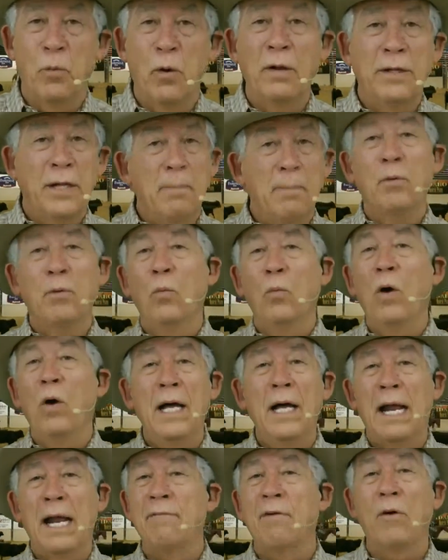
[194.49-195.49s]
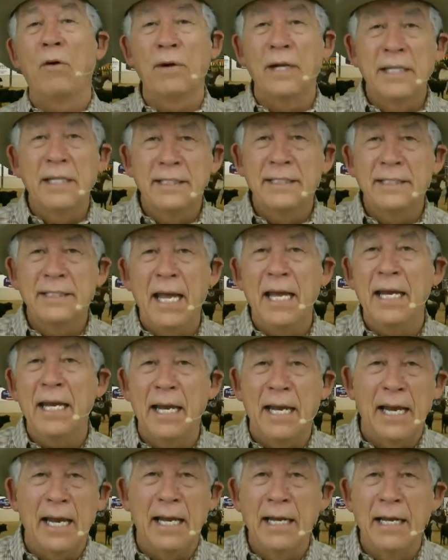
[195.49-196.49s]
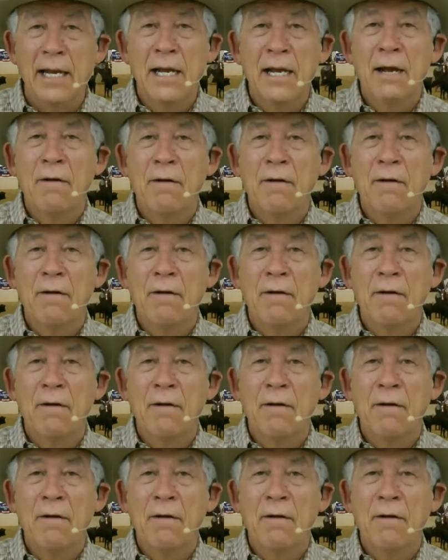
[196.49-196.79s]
Well, number one, I've already stated it